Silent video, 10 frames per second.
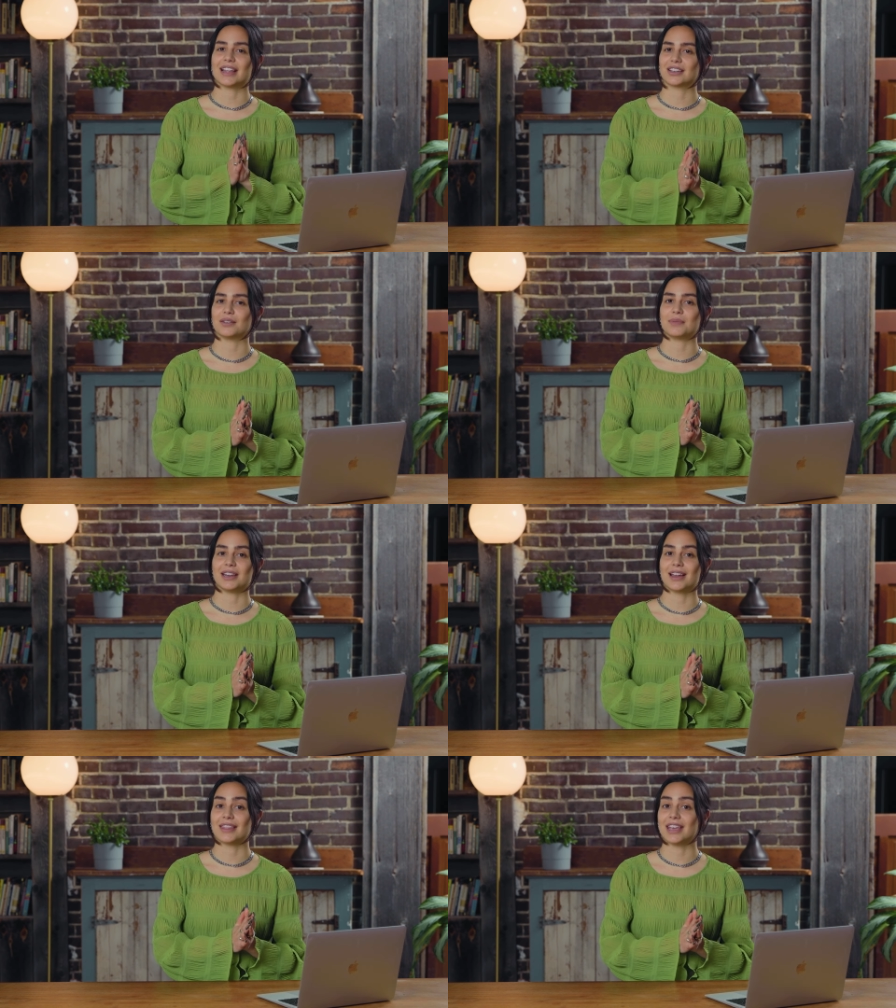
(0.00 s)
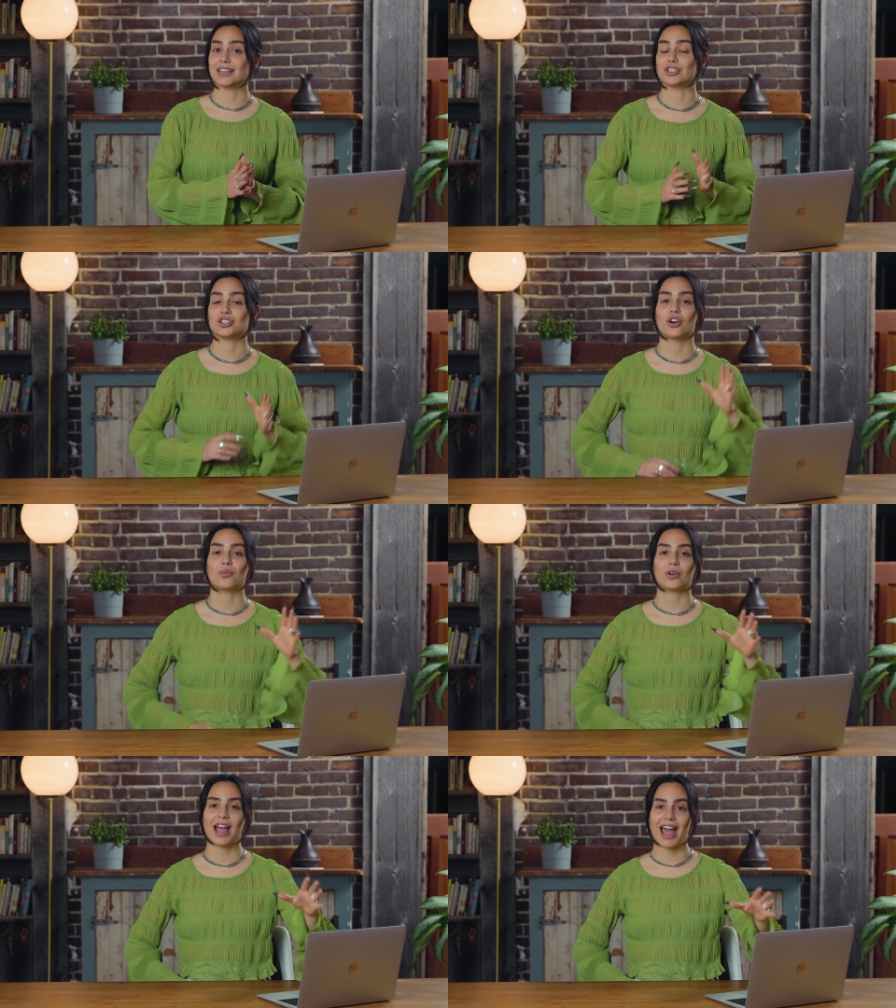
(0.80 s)
that's going to mean they can show
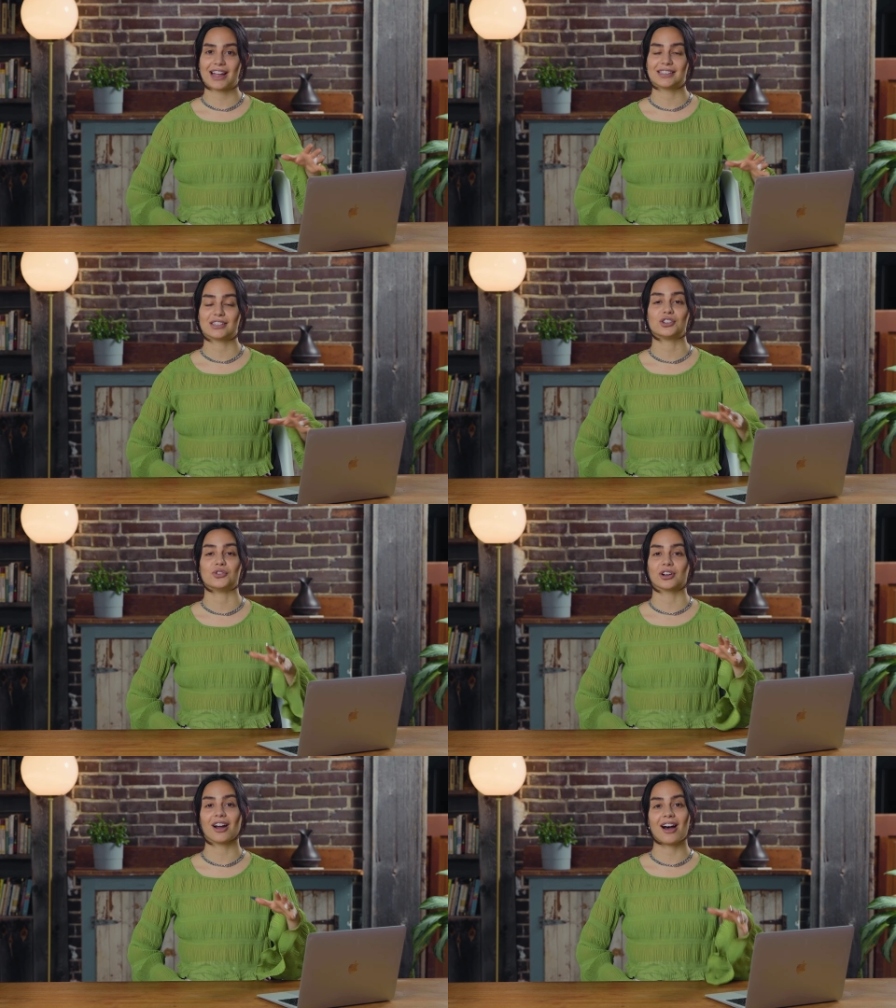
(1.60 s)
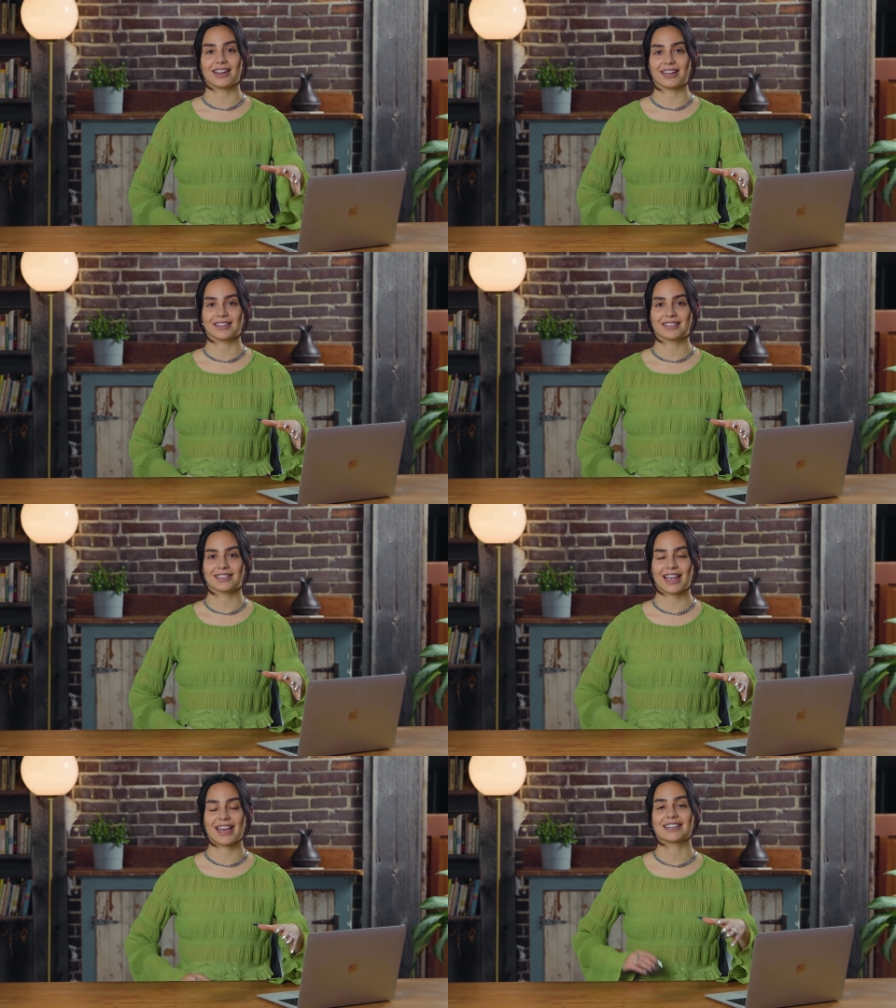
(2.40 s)
more ads to your
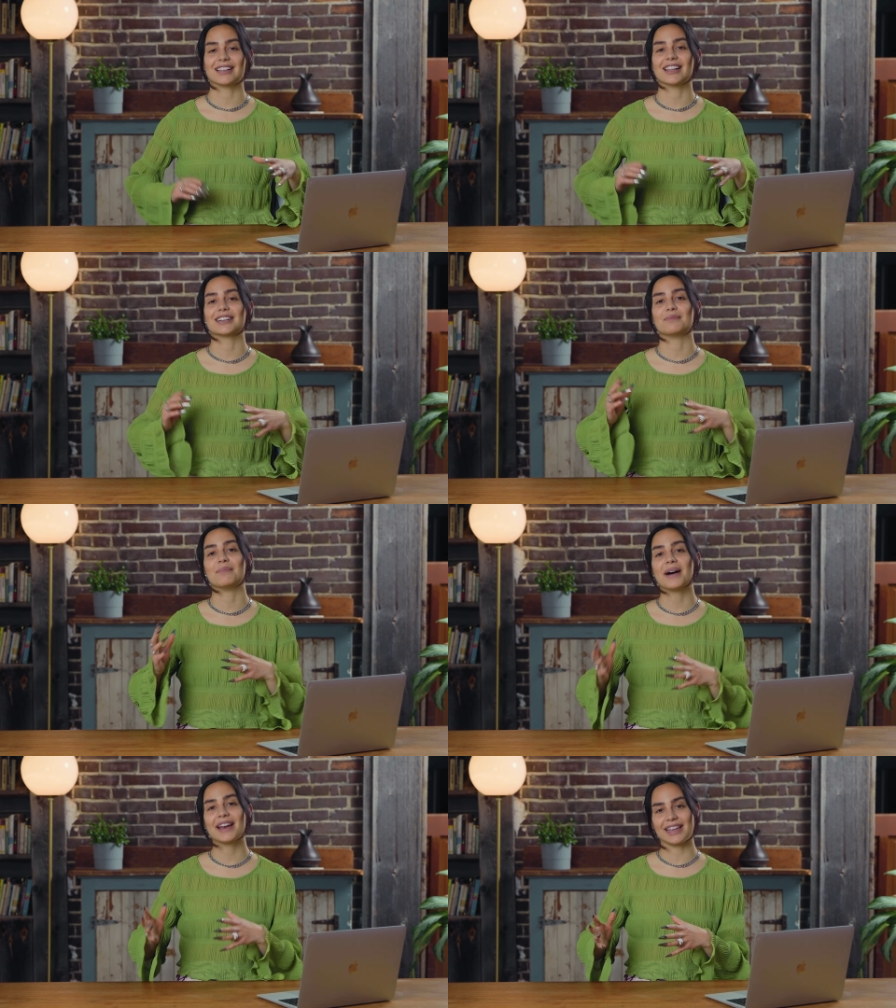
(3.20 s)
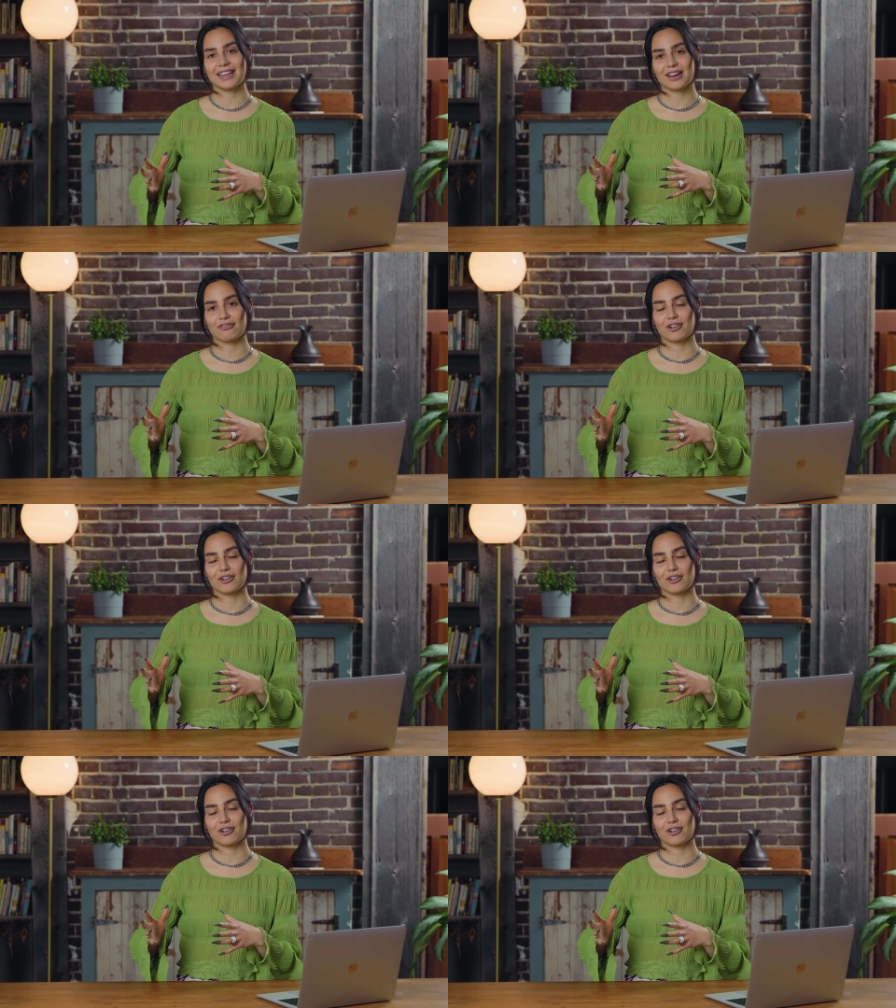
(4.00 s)
audience and collect money